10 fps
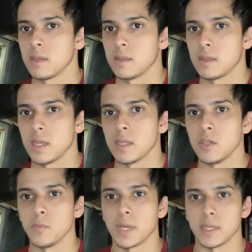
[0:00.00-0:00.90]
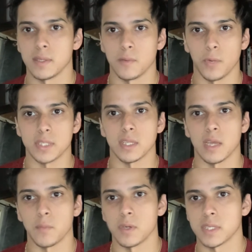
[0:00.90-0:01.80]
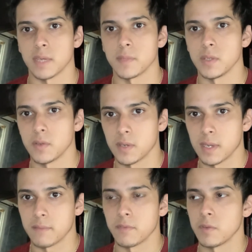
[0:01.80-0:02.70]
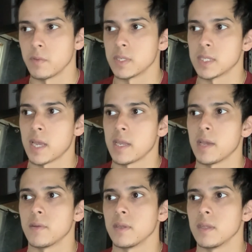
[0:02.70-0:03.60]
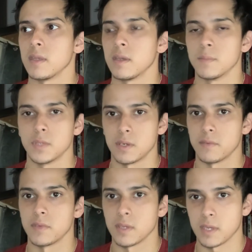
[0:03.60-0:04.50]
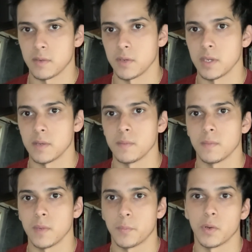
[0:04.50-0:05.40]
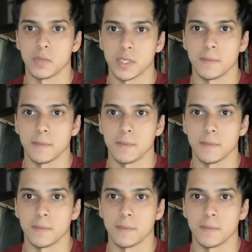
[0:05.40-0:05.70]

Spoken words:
then you might waste a lot more time than you could have if you would have sat down and observed how you're going to approach it.